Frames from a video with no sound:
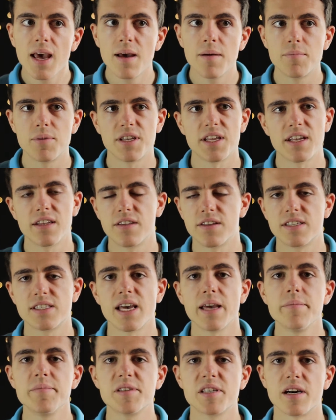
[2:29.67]
But at the
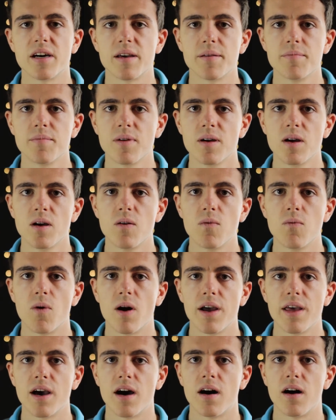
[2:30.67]
same time,
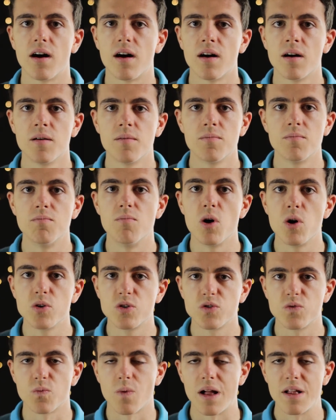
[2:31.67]
why are
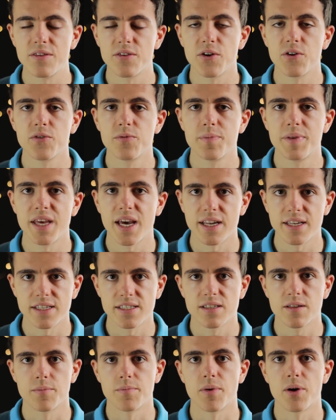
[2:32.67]
most well-known
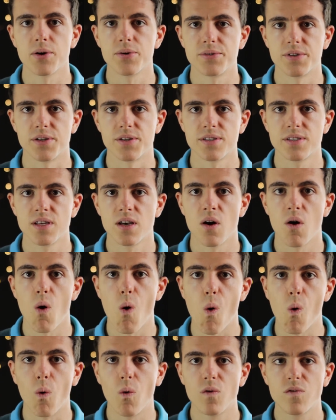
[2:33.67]
pianist composers
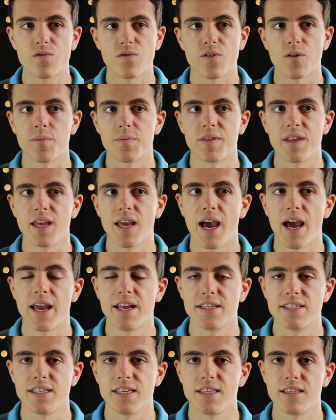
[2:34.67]
all from the
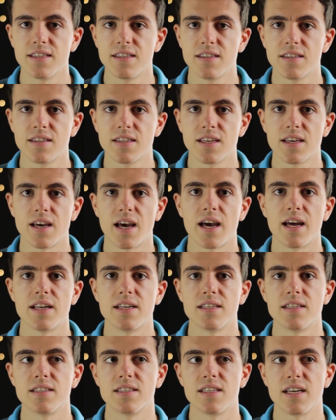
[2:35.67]
18th
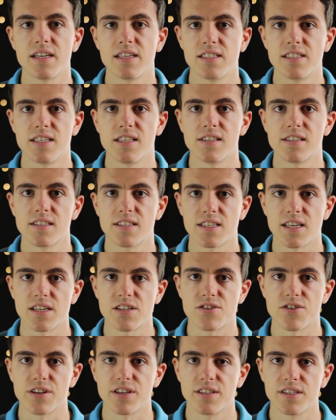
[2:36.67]
and 19th
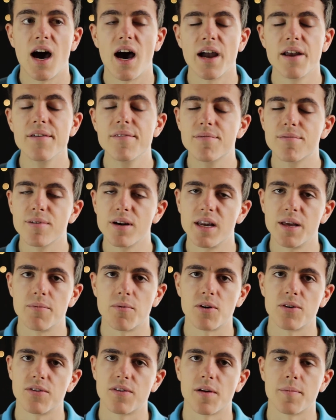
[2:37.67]
centuries? I really
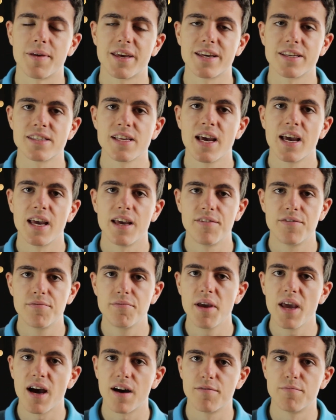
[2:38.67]
wonder, because if
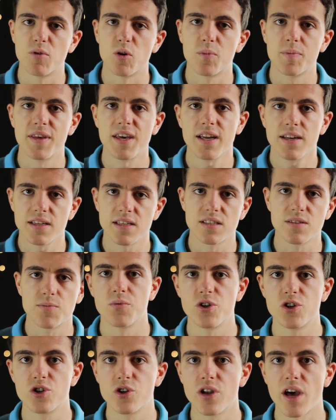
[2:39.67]
we have more pianists, we
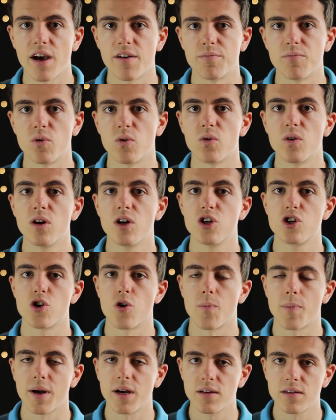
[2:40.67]
should have more
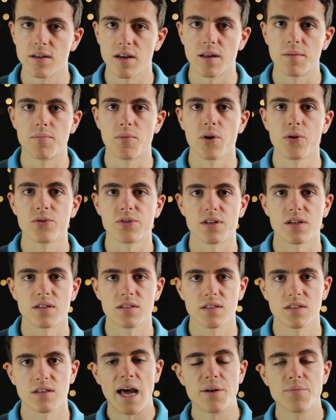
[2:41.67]
Chopin and
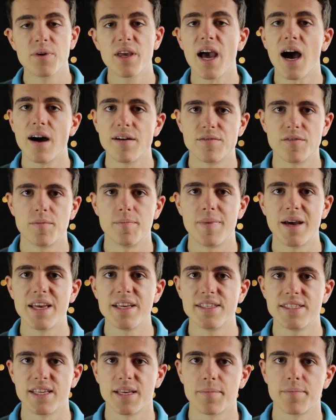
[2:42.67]
Mozart. And we have
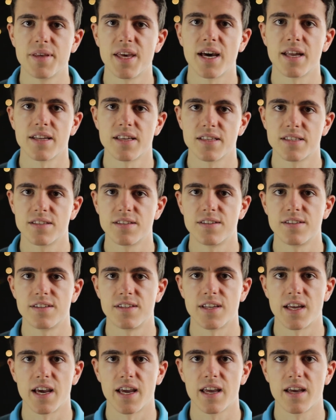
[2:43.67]
amazing pianists
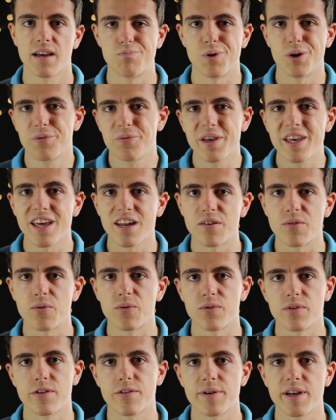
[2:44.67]
today, but we can
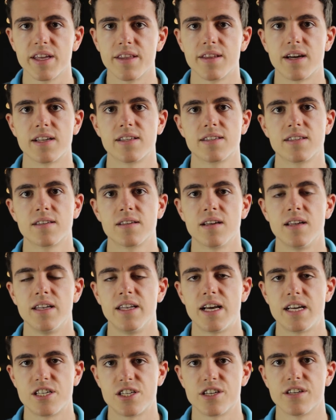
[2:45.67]
all agree that
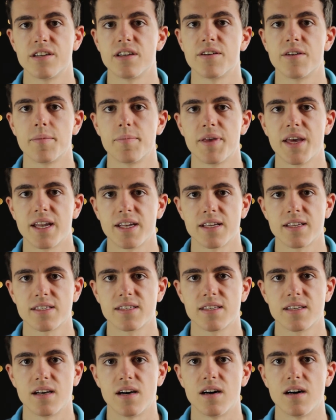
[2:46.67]
legendary
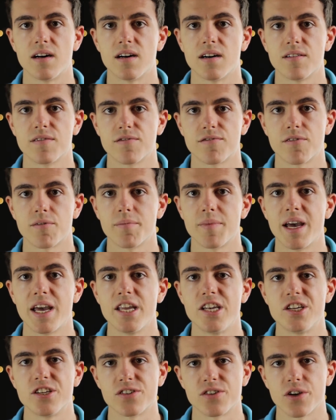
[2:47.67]
pianists are from
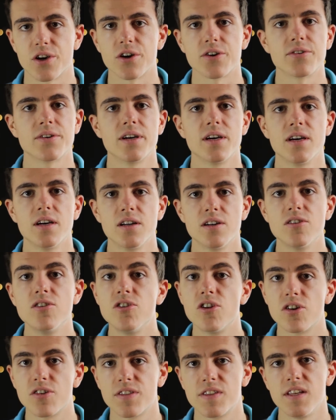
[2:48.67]
ages ago,
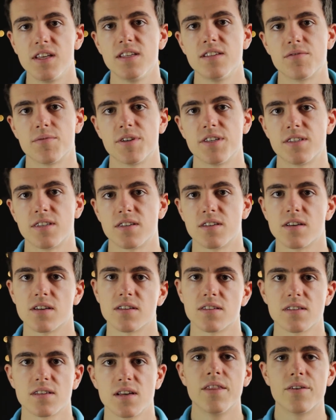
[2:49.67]
not these recent
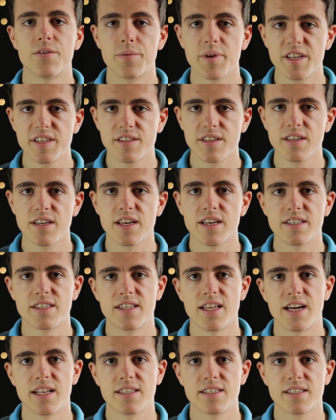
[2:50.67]
years. The reason is
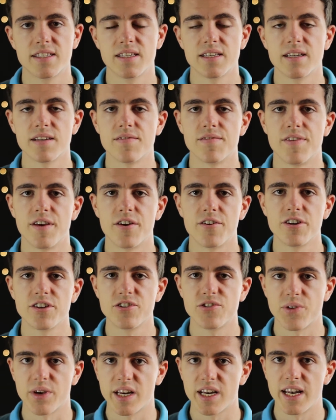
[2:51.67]
that very
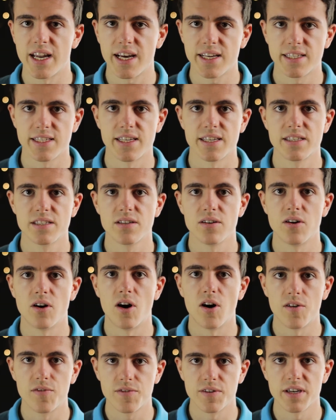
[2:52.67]
strict classes
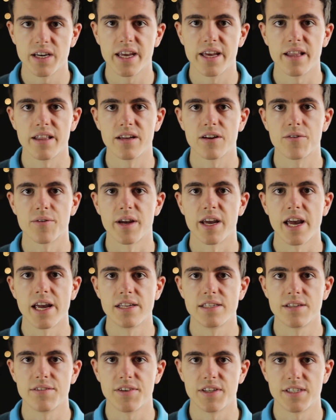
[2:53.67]
often kill
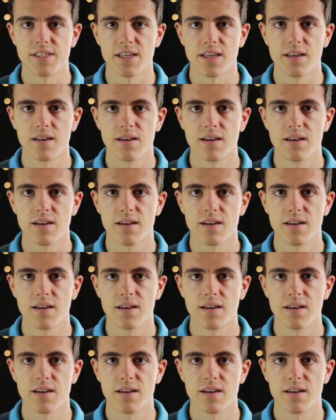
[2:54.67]
creativity.